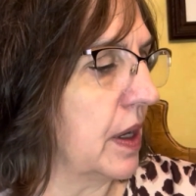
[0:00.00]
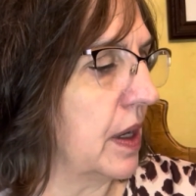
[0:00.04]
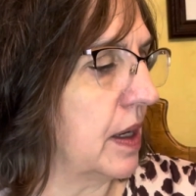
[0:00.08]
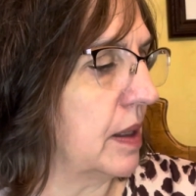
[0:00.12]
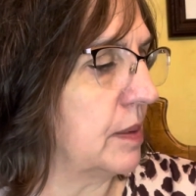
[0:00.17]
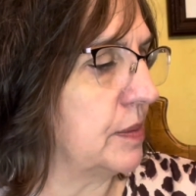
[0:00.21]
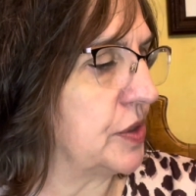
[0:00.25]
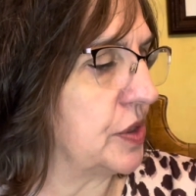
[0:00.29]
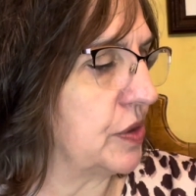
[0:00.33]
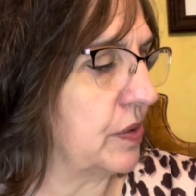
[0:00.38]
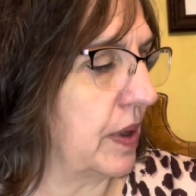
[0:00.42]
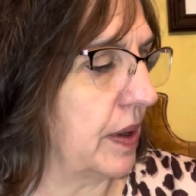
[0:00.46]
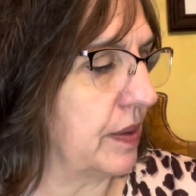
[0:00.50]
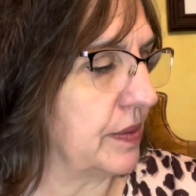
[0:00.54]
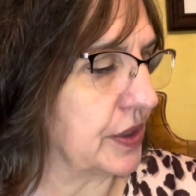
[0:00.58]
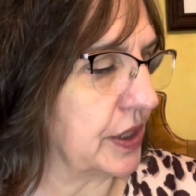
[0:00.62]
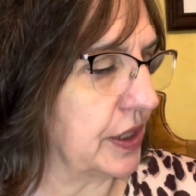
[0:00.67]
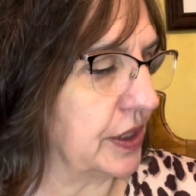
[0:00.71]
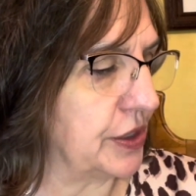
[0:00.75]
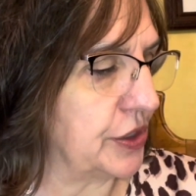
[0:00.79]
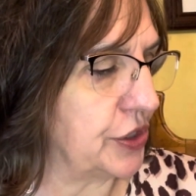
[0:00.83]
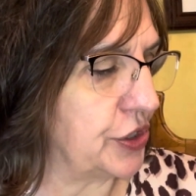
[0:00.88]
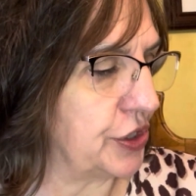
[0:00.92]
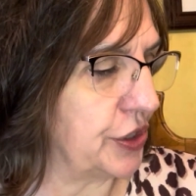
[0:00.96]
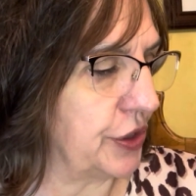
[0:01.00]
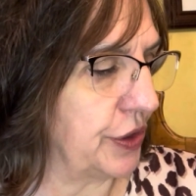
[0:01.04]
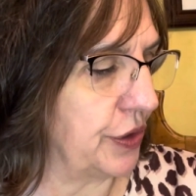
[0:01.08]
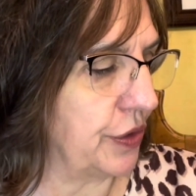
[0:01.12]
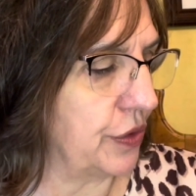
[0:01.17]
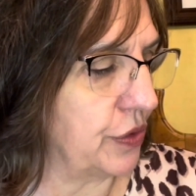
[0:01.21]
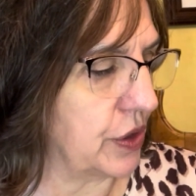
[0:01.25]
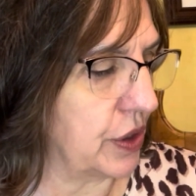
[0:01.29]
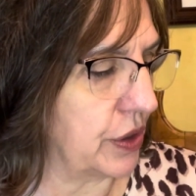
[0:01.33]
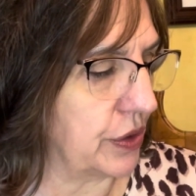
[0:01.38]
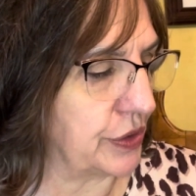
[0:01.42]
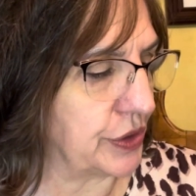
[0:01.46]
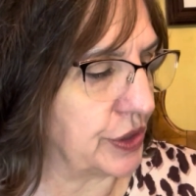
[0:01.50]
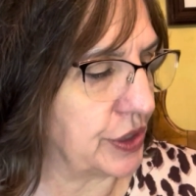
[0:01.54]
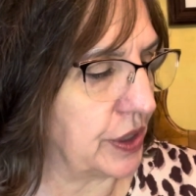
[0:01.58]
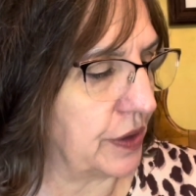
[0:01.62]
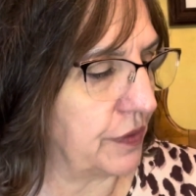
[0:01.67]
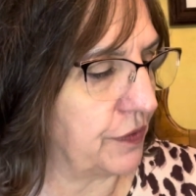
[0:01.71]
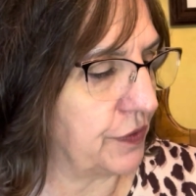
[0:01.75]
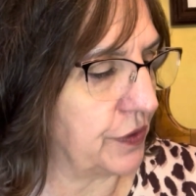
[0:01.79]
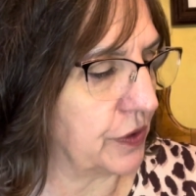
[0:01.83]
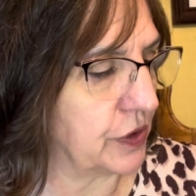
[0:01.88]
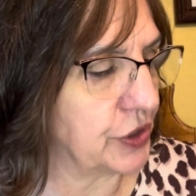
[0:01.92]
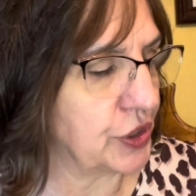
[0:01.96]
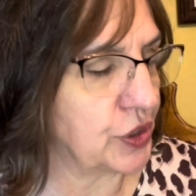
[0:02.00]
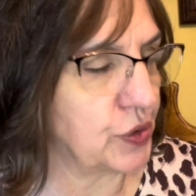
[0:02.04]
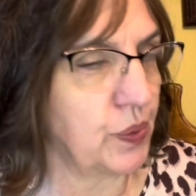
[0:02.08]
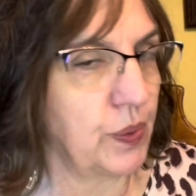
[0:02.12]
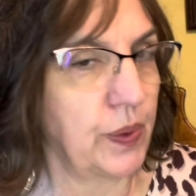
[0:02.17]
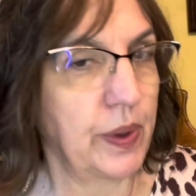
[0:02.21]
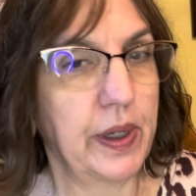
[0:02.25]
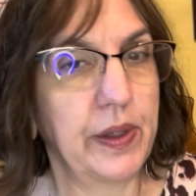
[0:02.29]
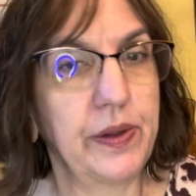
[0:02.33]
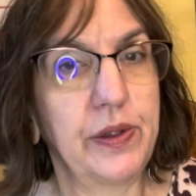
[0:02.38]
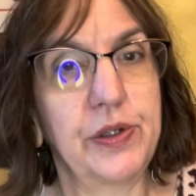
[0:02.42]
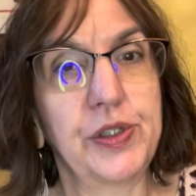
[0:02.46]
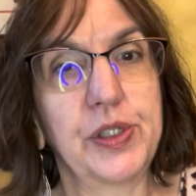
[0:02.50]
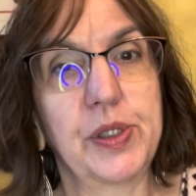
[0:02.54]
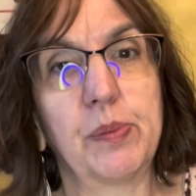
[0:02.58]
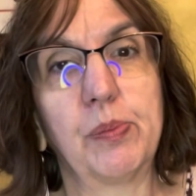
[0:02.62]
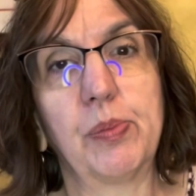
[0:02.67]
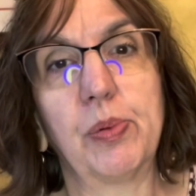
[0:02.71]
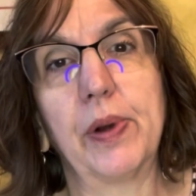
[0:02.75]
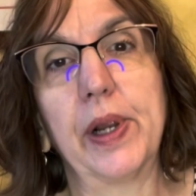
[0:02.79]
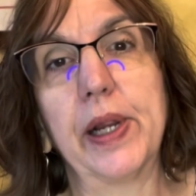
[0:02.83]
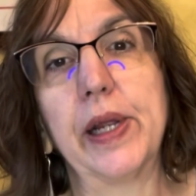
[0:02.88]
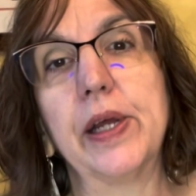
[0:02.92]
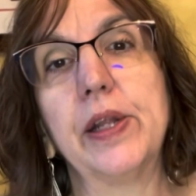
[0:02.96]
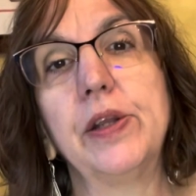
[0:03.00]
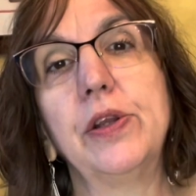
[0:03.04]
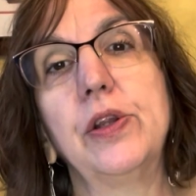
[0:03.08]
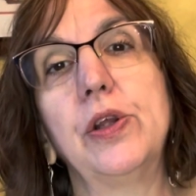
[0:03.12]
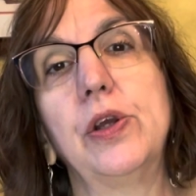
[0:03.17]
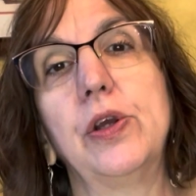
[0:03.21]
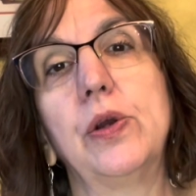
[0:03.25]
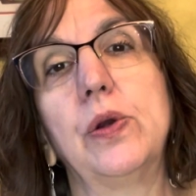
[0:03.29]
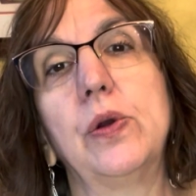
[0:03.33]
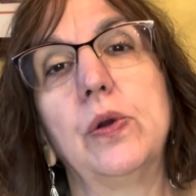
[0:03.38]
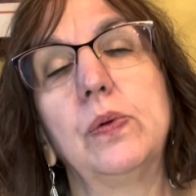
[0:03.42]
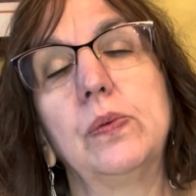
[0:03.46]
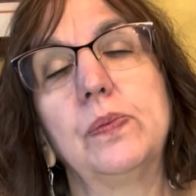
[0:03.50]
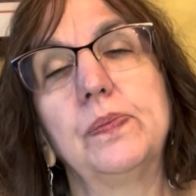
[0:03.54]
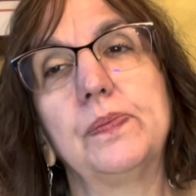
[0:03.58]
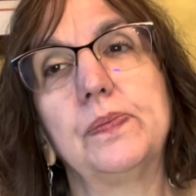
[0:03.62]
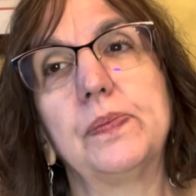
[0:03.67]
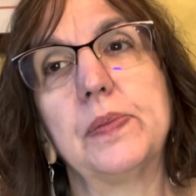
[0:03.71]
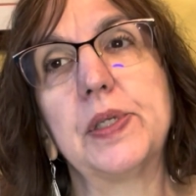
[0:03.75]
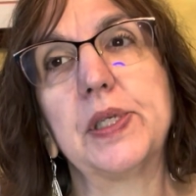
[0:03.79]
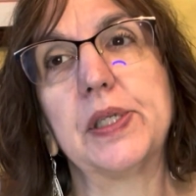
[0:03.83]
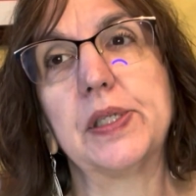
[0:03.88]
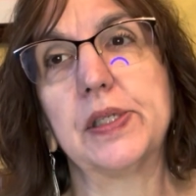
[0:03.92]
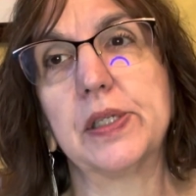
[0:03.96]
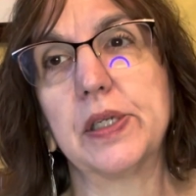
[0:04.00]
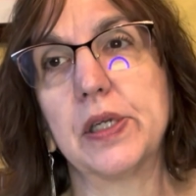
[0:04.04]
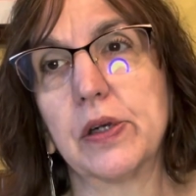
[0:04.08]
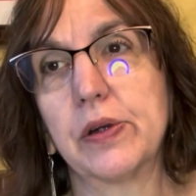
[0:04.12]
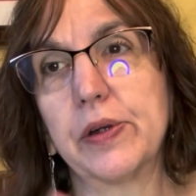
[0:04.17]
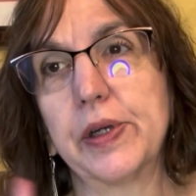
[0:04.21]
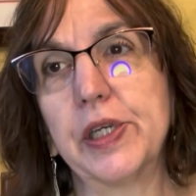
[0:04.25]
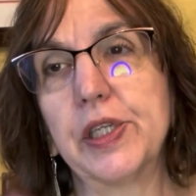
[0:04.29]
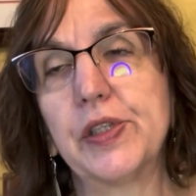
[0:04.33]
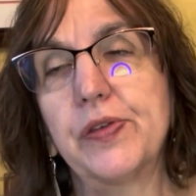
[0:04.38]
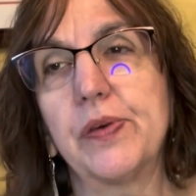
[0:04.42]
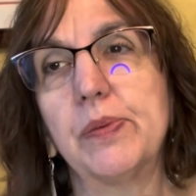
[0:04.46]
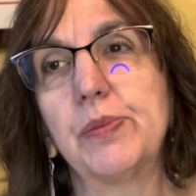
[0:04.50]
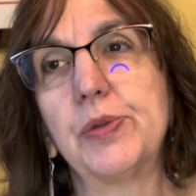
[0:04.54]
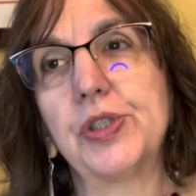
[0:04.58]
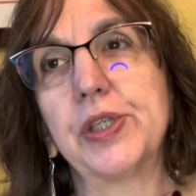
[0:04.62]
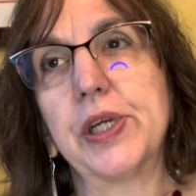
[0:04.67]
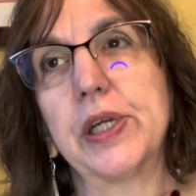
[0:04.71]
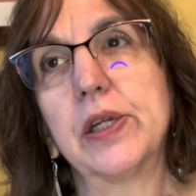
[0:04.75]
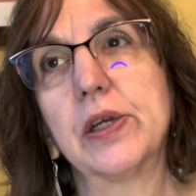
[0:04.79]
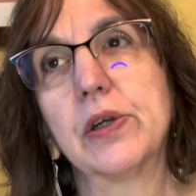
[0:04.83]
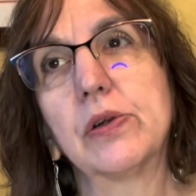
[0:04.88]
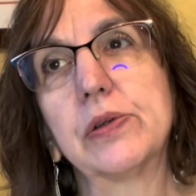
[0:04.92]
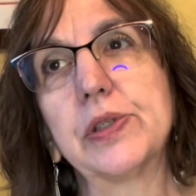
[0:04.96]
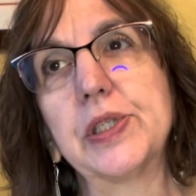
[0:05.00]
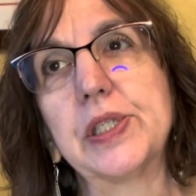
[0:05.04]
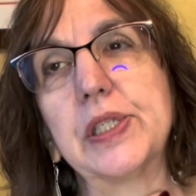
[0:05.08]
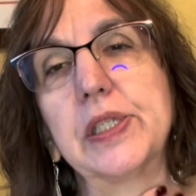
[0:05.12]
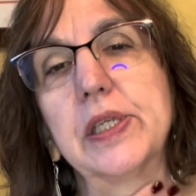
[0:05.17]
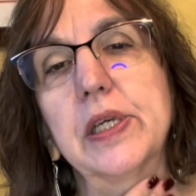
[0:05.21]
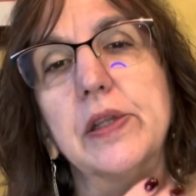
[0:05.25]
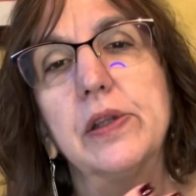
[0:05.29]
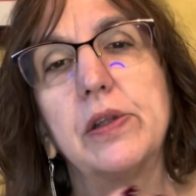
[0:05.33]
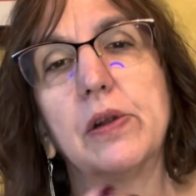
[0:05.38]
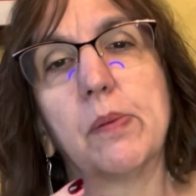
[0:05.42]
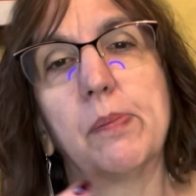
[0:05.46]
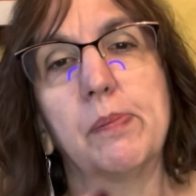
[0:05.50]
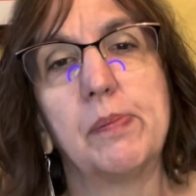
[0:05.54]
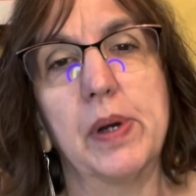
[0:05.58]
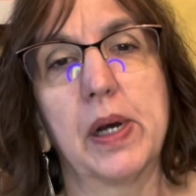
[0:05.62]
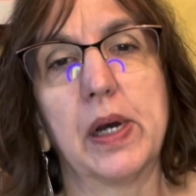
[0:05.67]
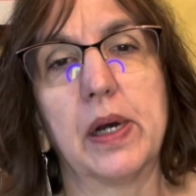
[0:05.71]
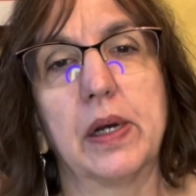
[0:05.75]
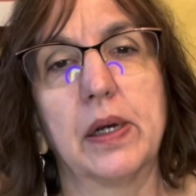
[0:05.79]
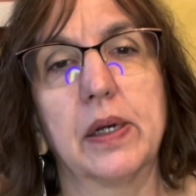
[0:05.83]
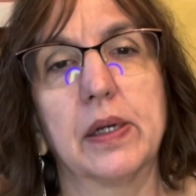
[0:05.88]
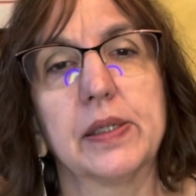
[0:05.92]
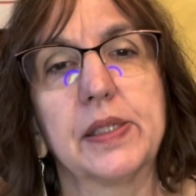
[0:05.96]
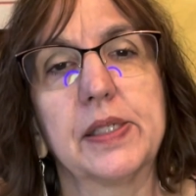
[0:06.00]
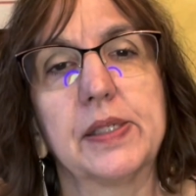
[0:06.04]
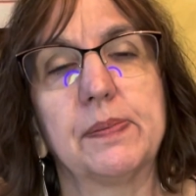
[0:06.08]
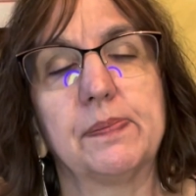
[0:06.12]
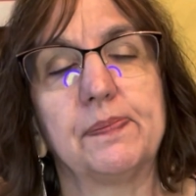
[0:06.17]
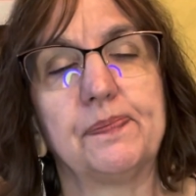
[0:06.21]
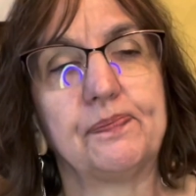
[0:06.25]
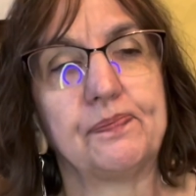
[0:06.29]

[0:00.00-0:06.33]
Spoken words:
So I was going to show you those. The first one, there's a brand new series from Shannon Christine. They're mugs.